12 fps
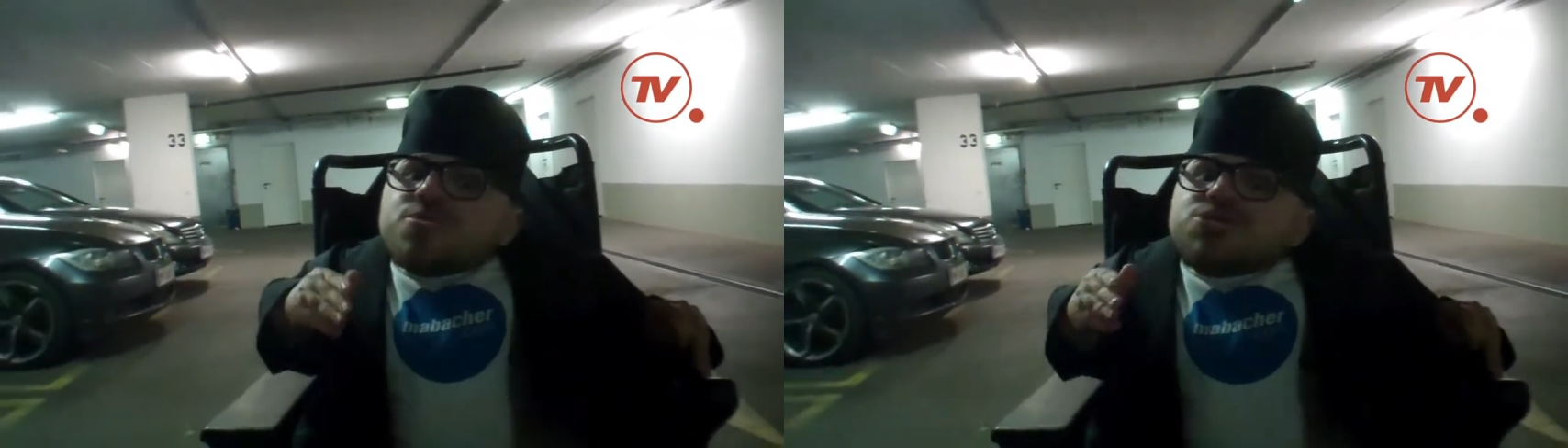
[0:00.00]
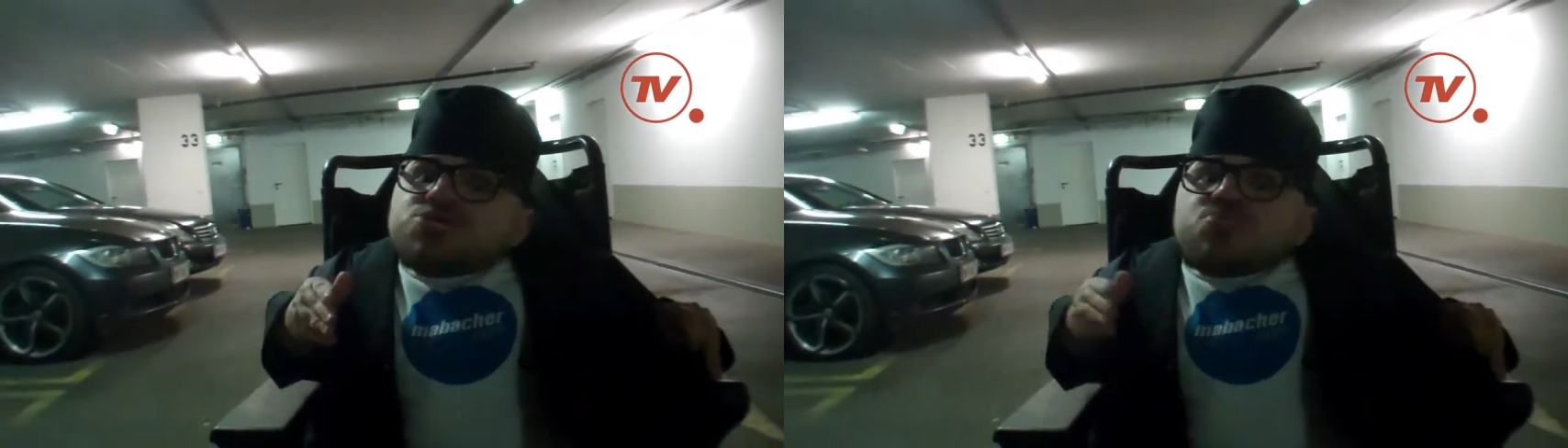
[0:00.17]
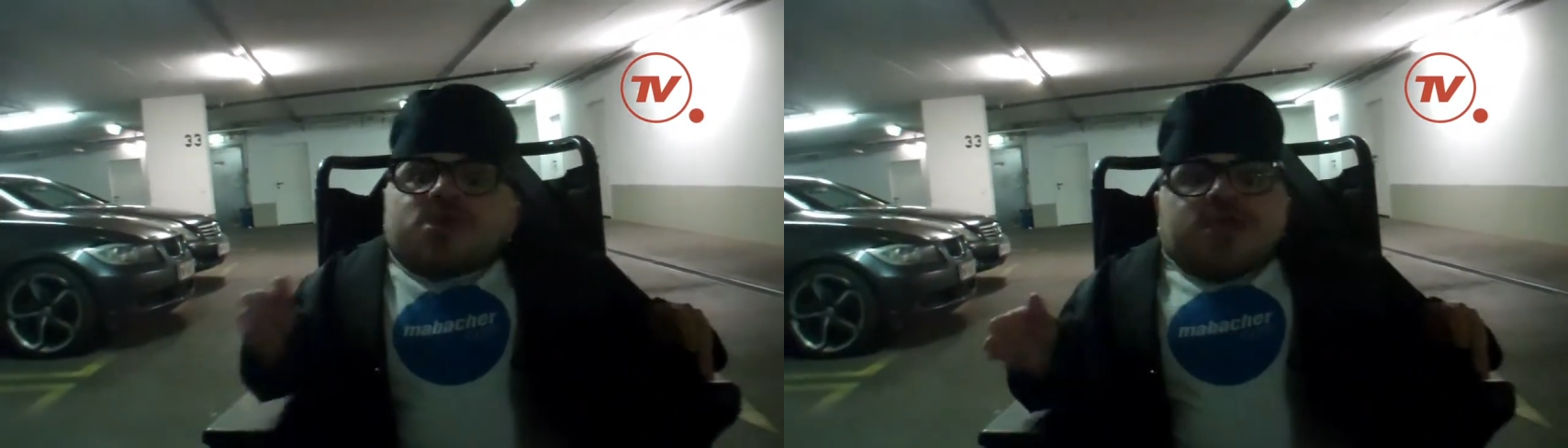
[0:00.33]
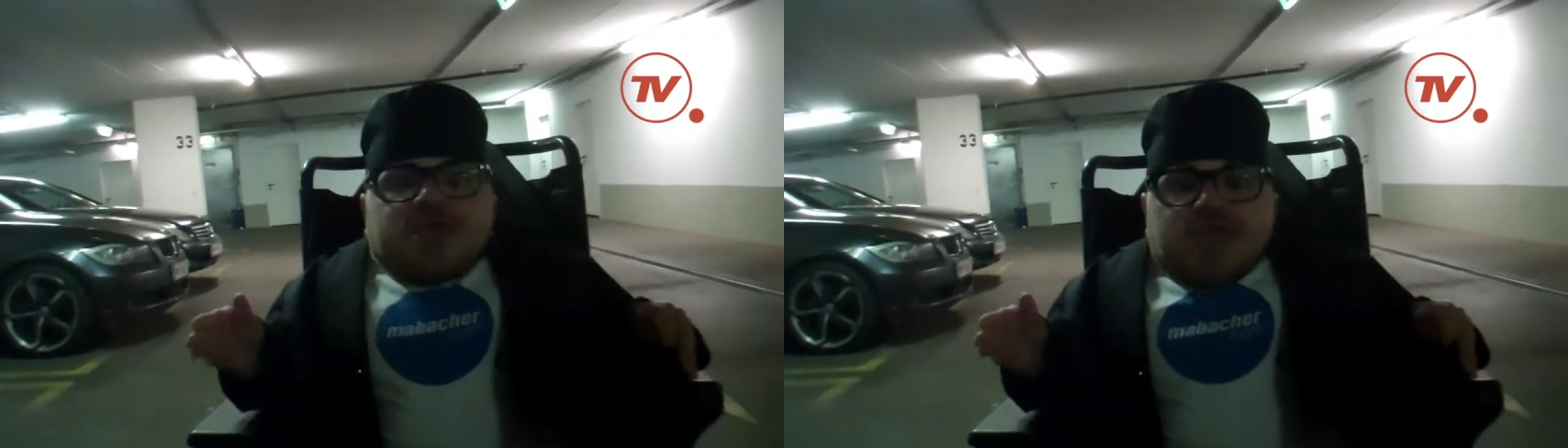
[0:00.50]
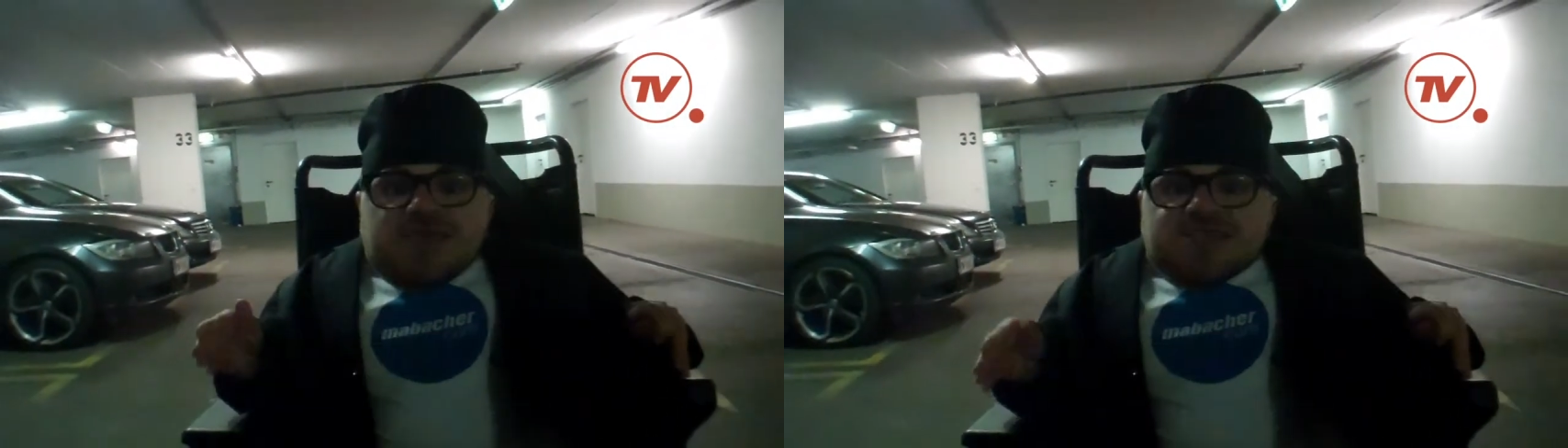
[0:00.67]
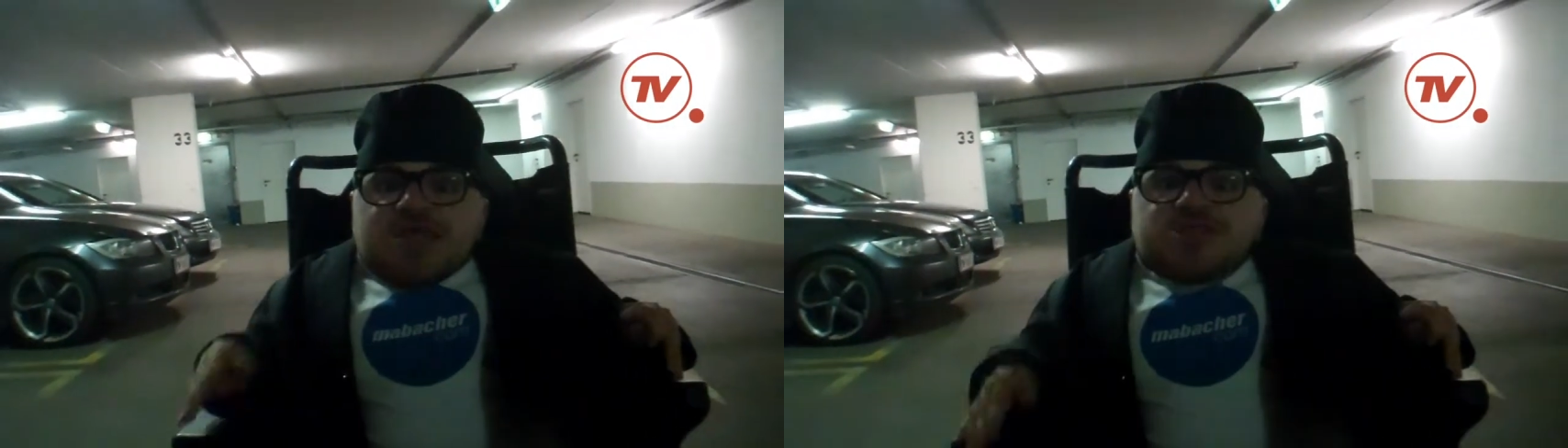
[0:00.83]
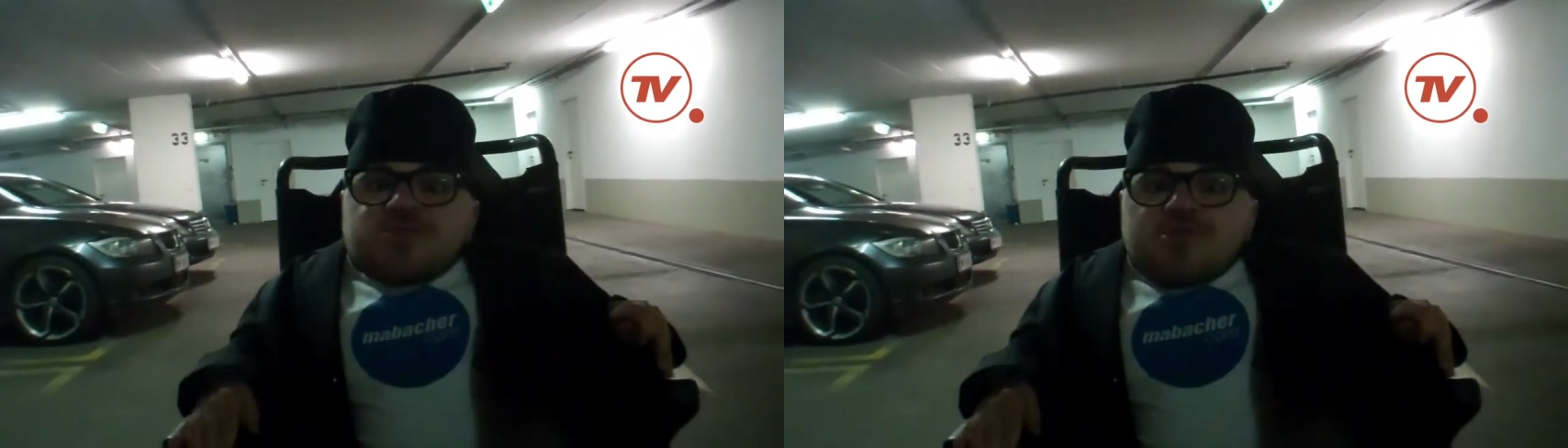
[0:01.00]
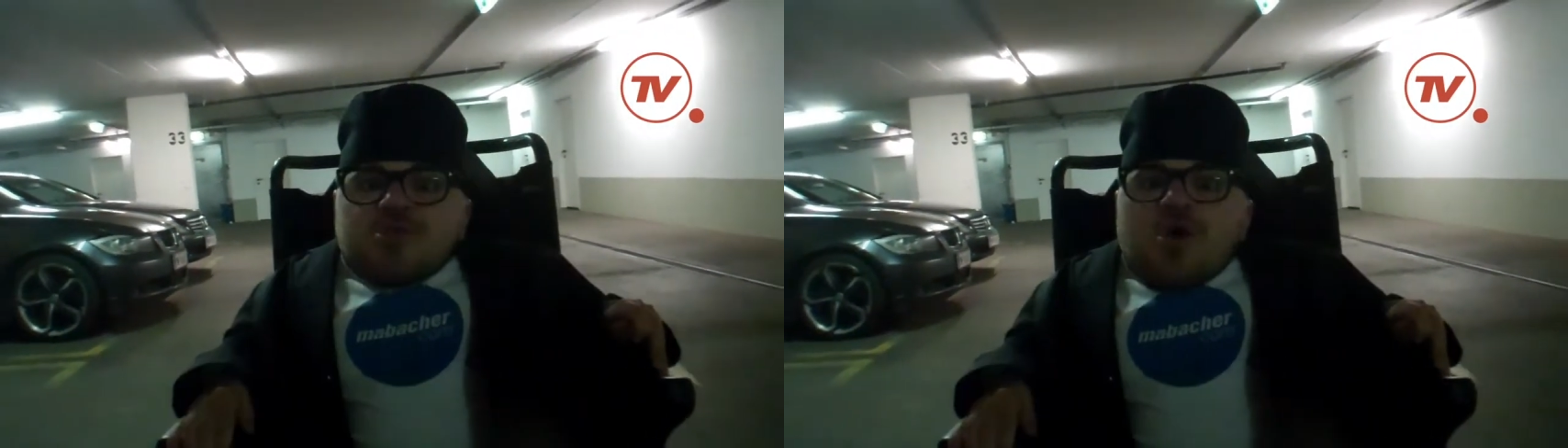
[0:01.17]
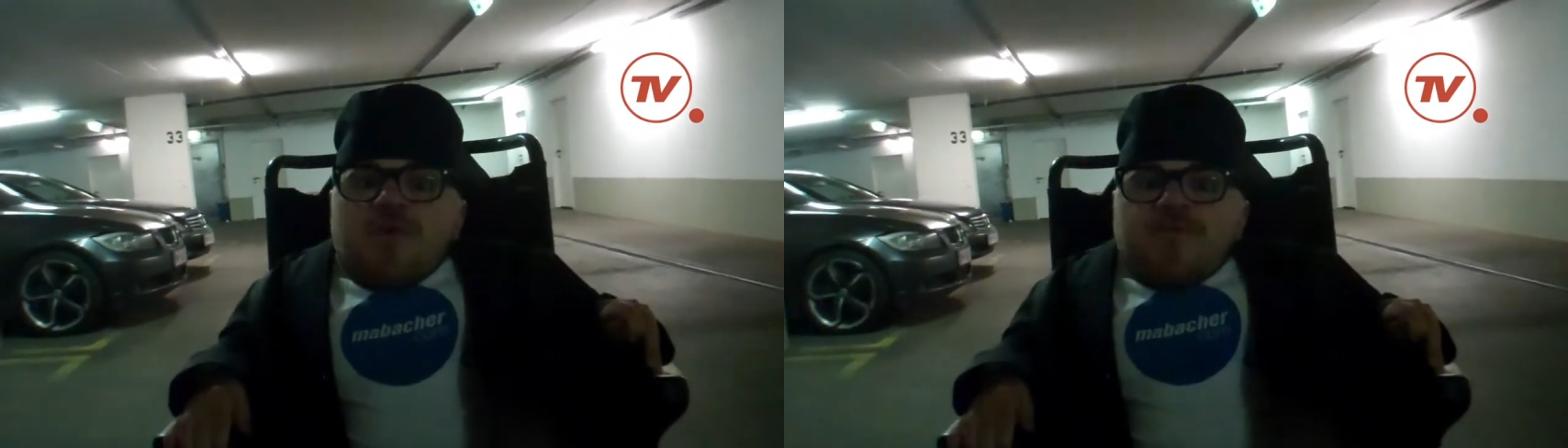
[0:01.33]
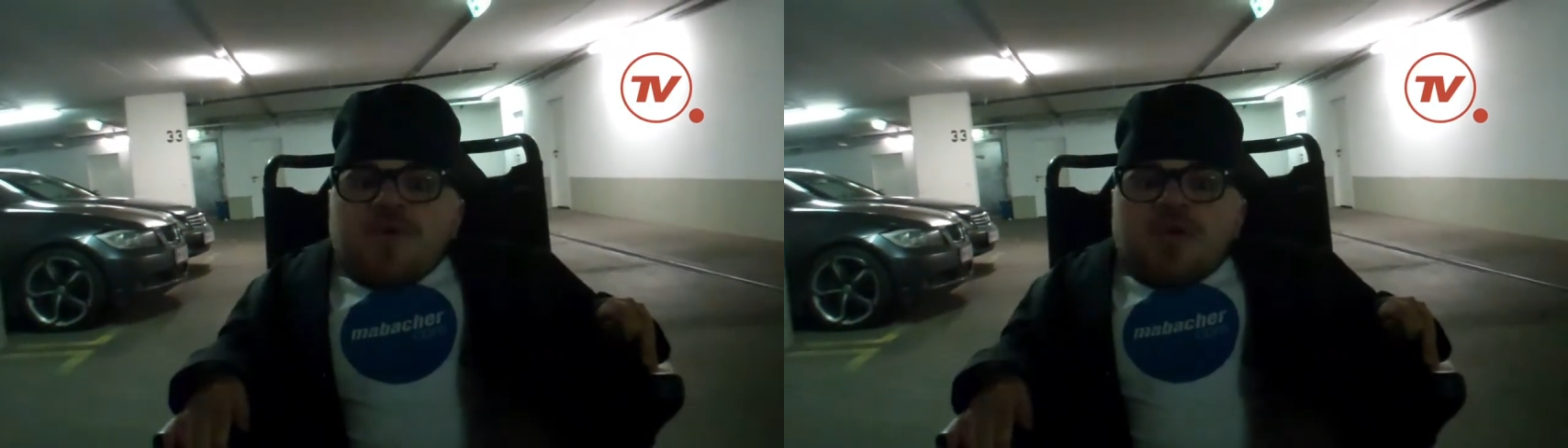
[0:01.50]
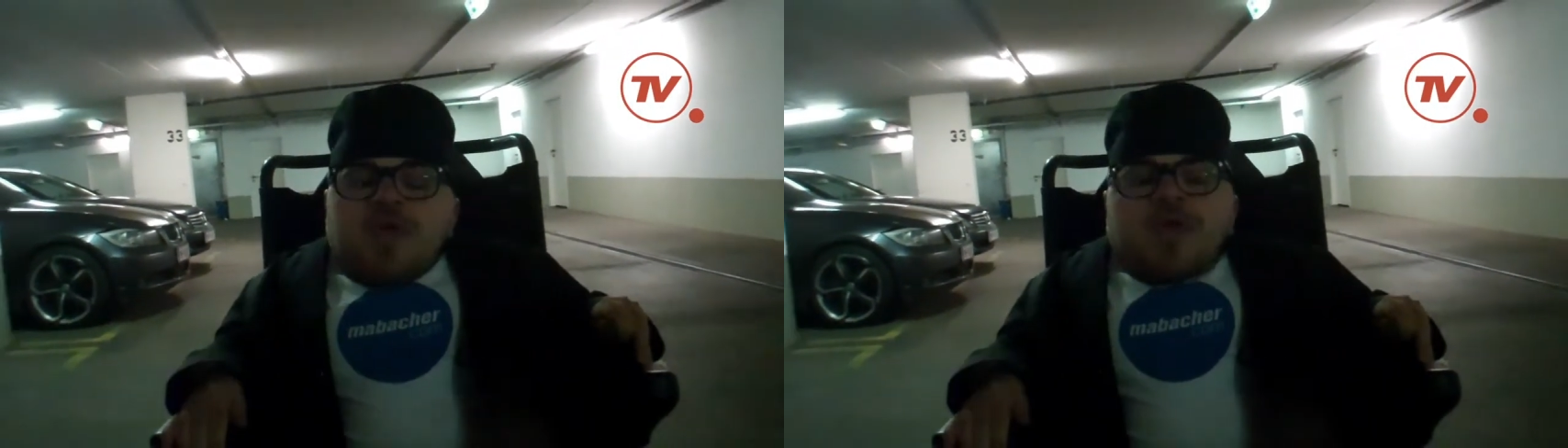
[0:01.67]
to Kickstarter.com